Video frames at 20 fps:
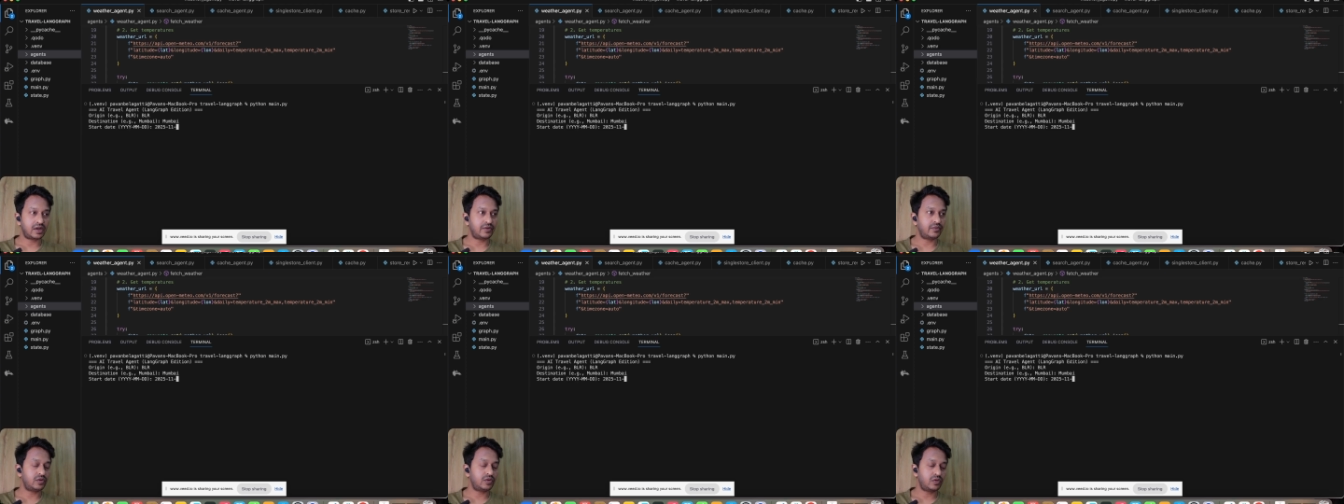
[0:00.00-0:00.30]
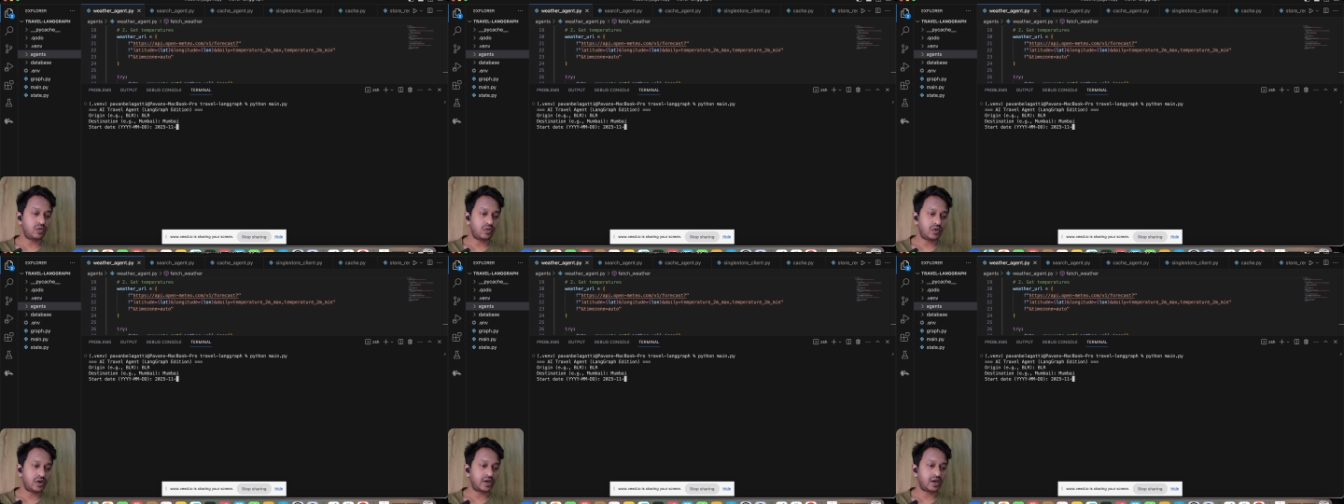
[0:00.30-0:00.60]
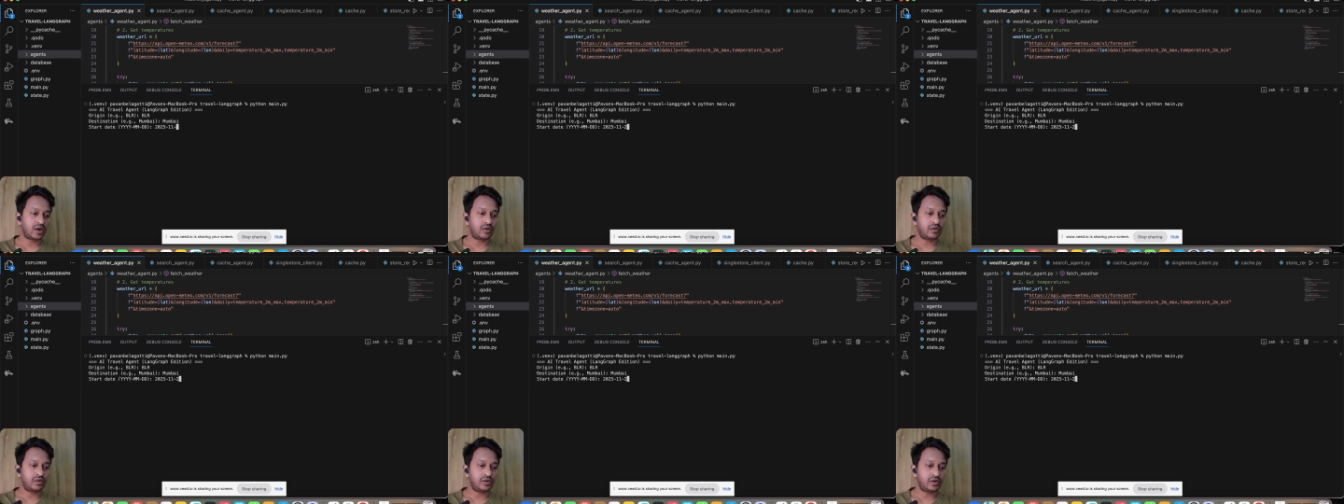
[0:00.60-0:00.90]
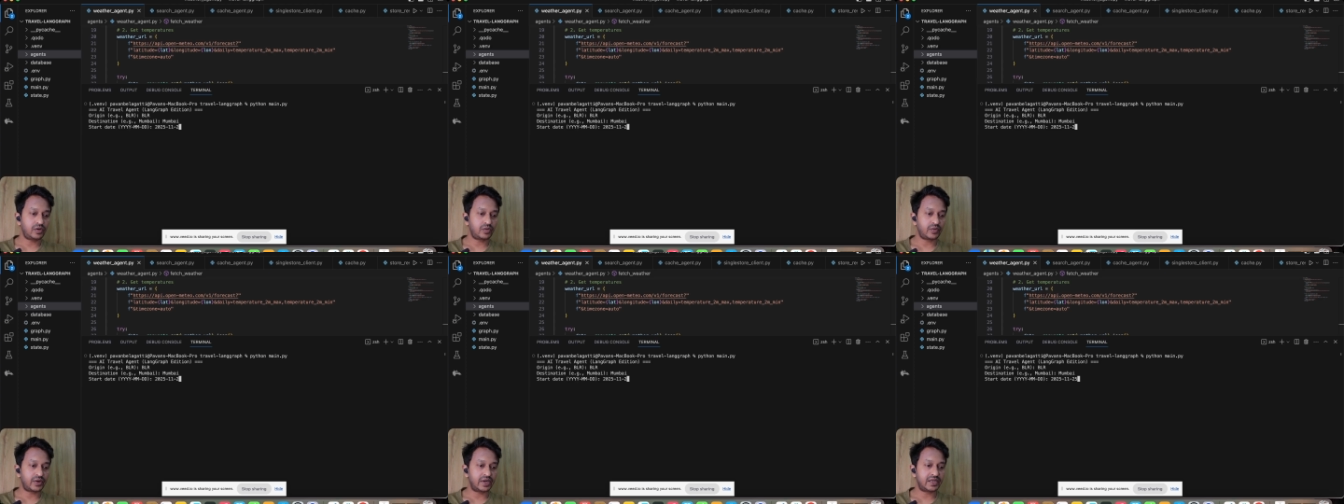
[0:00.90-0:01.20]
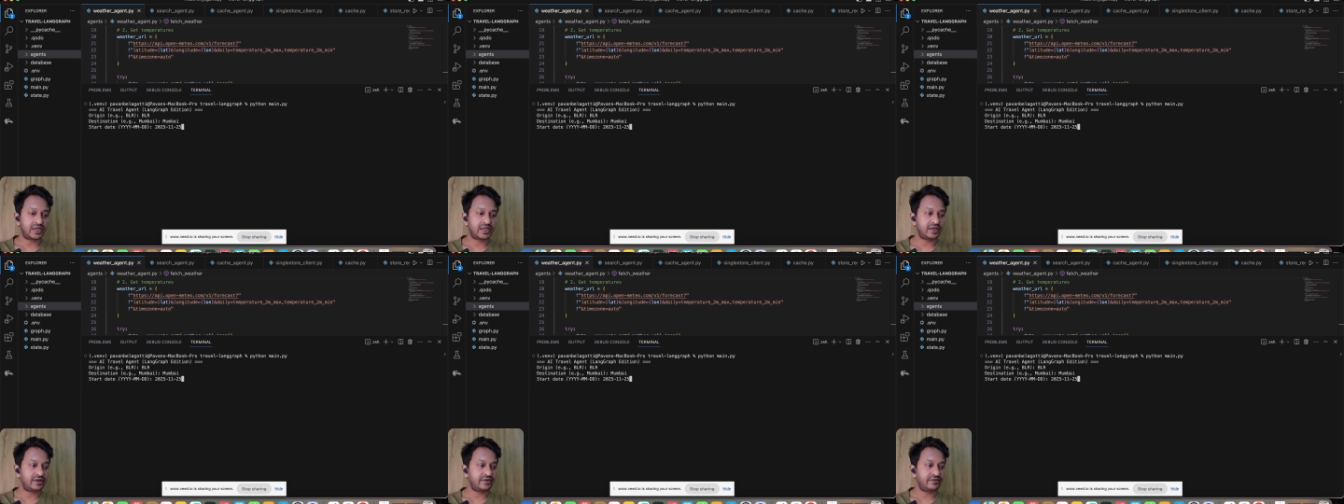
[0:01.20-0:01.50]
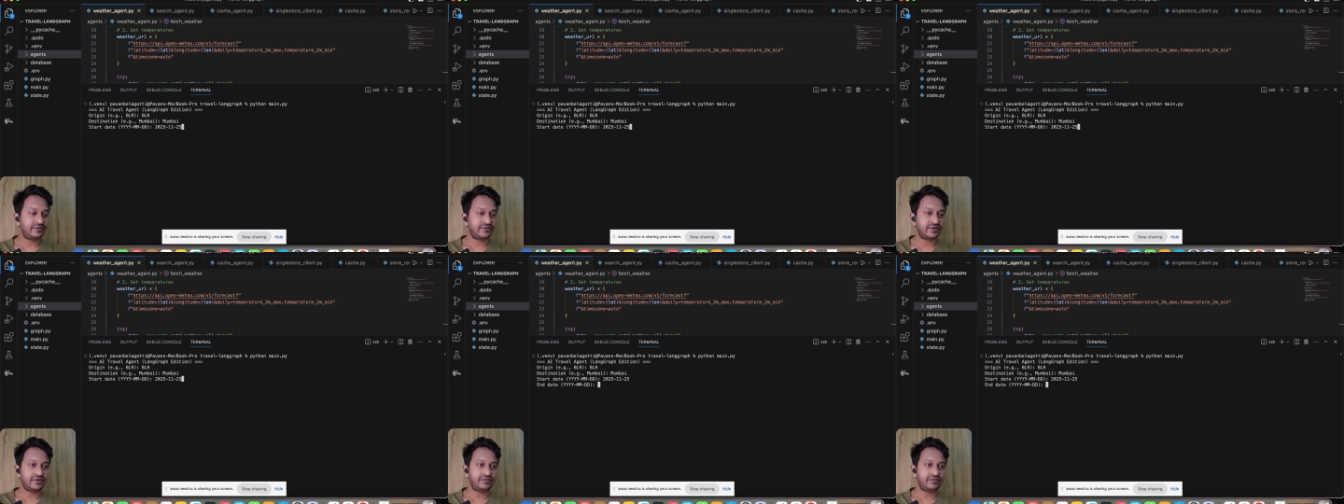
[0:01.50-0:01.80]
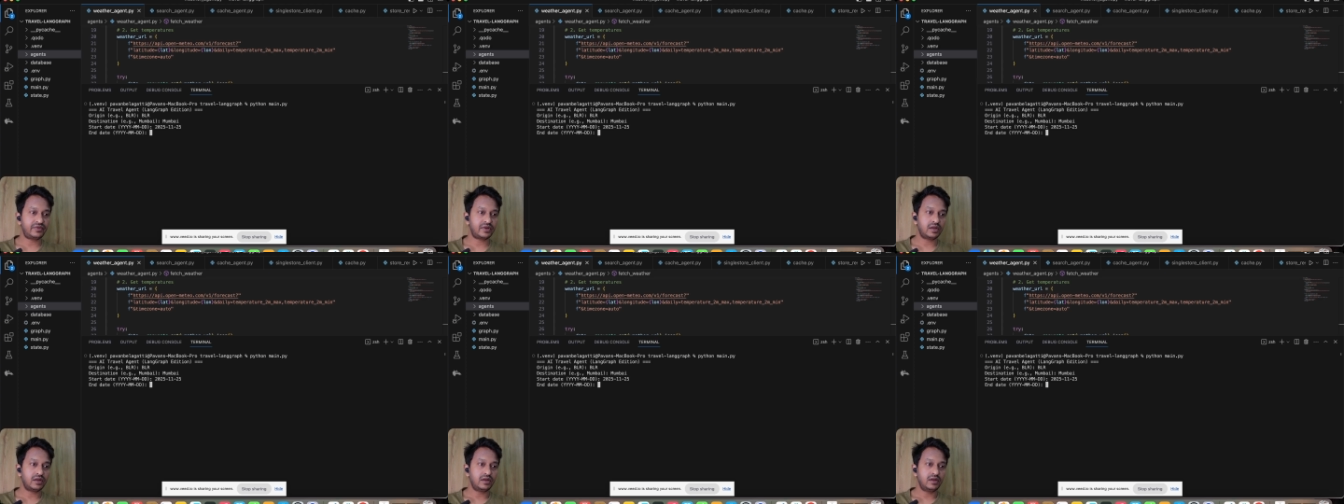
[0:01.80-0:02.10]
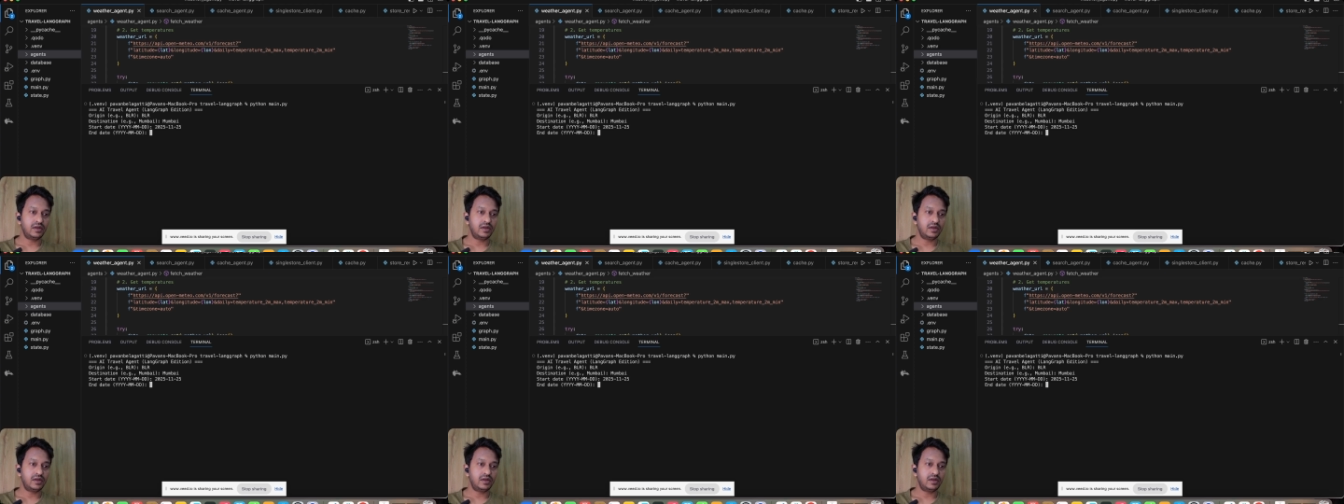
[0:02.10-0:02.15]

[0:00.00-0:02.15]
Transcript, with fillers: I want to go around 25th